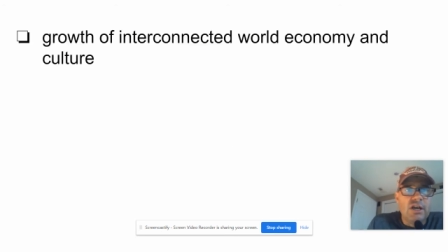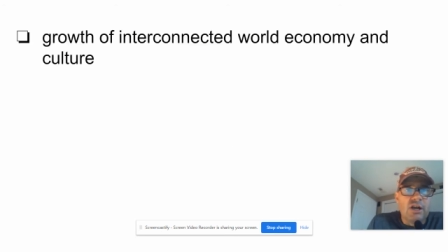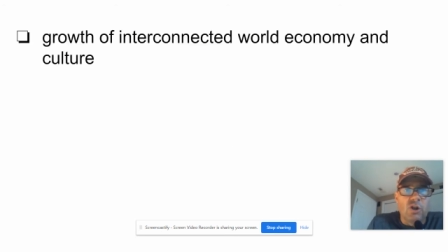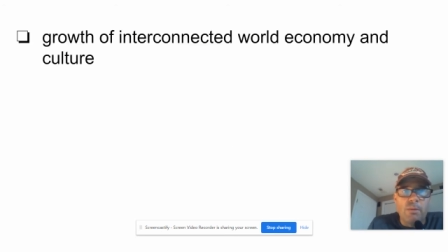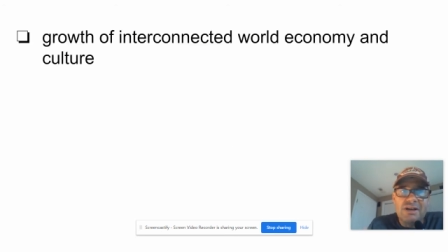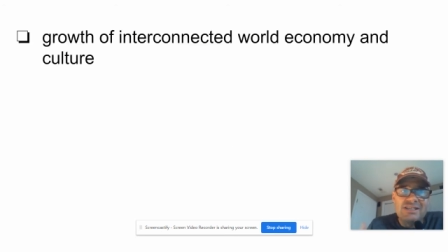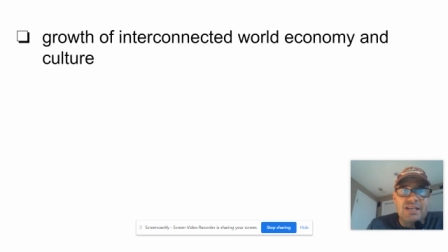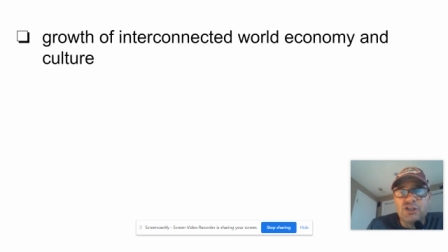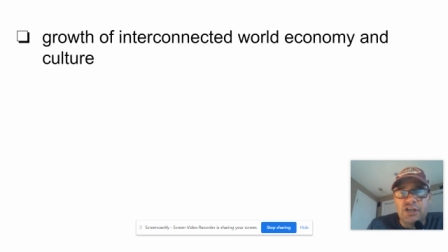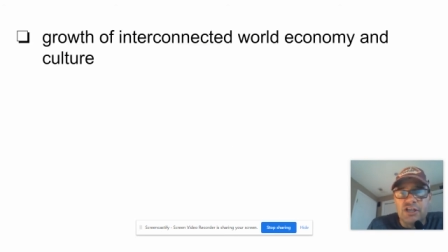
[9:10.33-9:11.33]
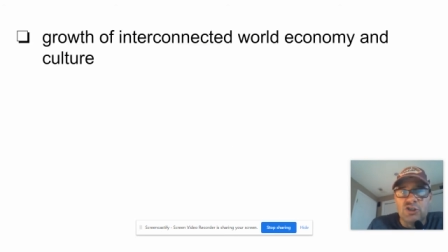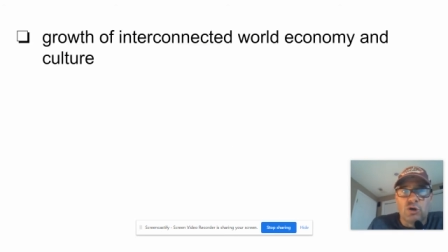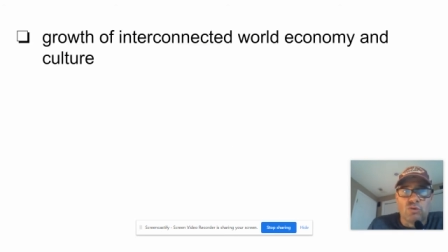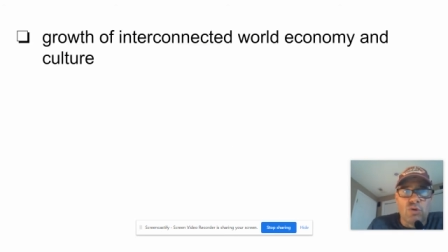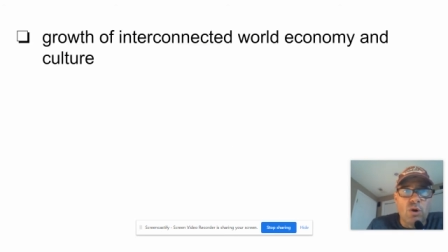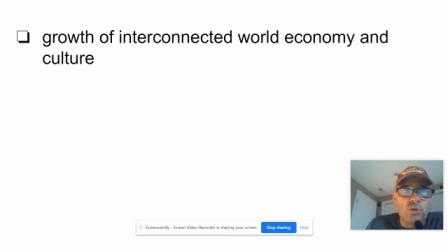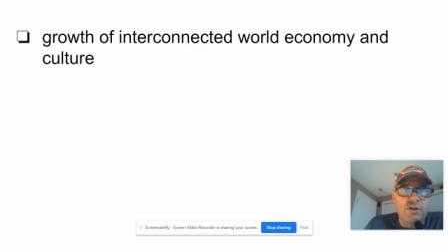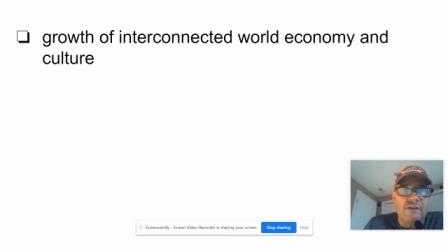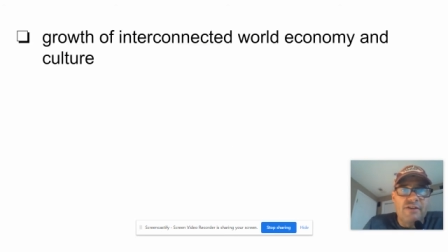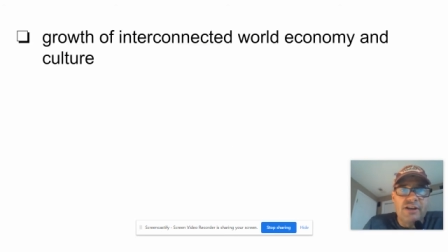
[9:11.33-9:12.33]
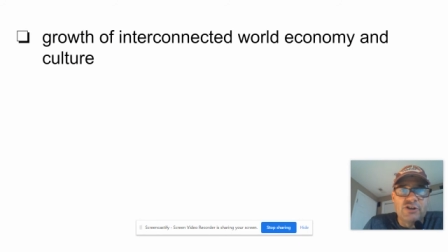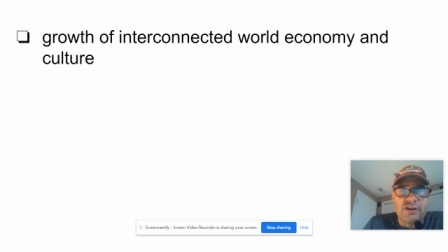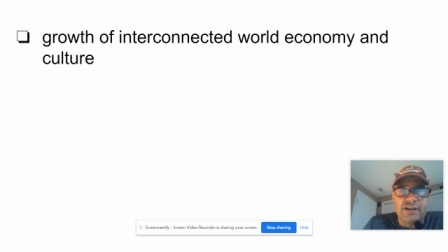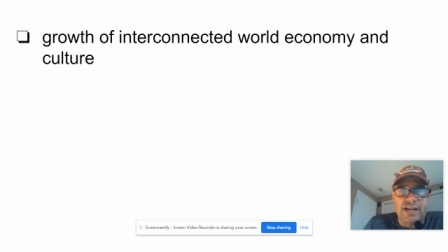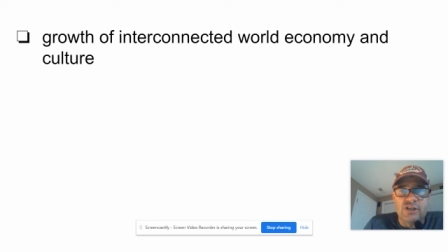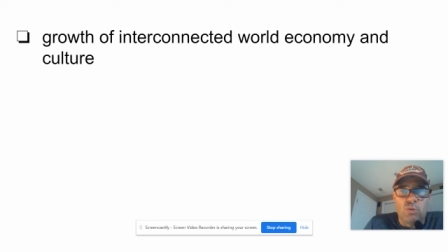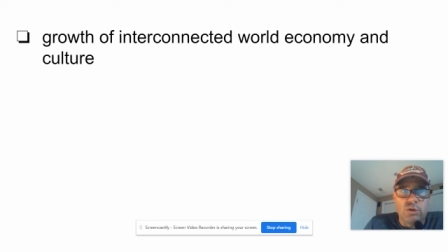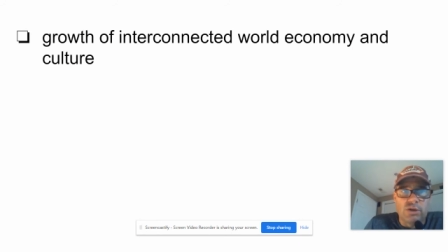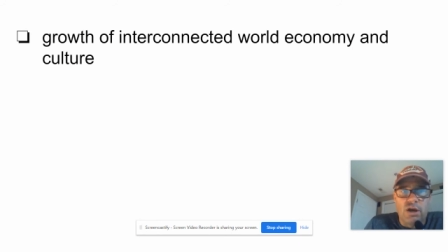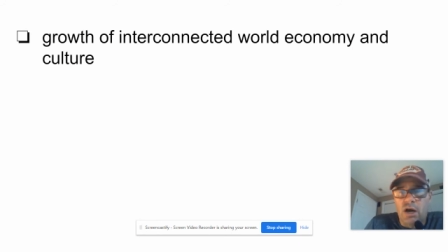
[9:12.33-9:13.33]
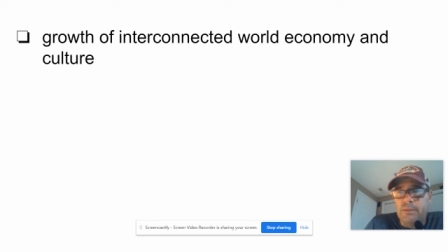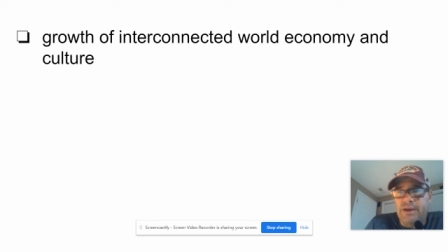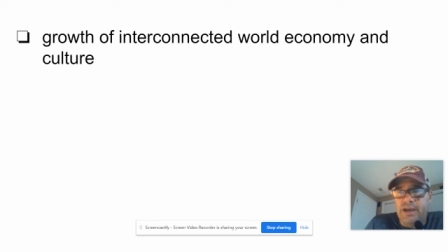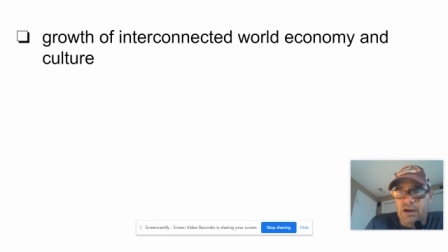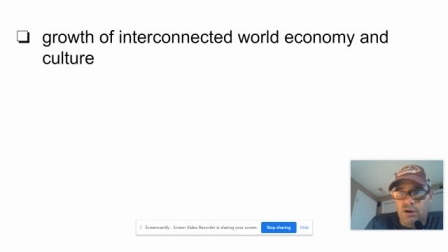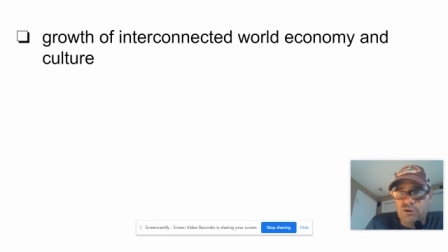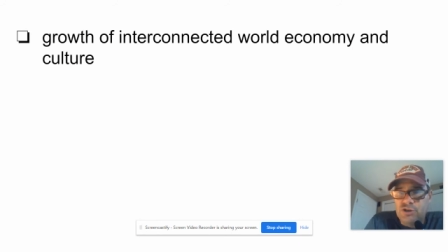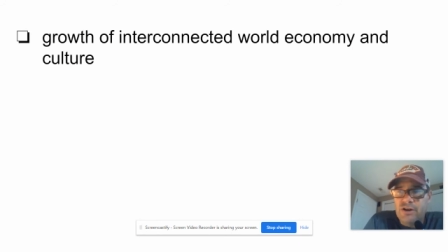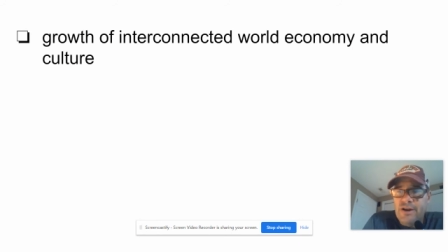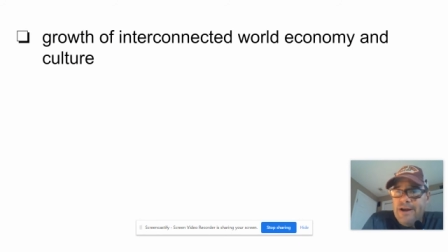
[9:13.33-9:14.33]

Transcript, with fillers: Globalization is the growth of interconnected world economy and culture.